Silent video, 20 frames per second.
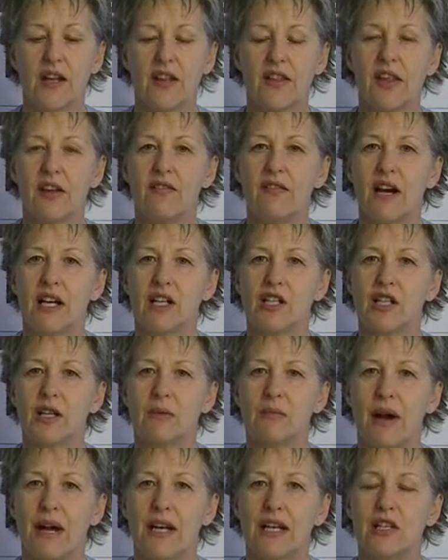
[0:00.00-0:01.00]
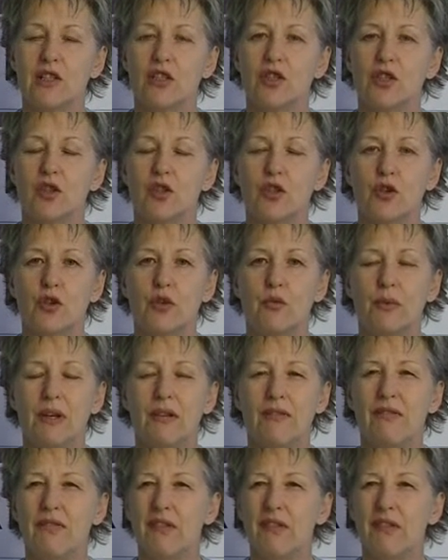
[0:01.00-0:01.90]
they've actually managed to be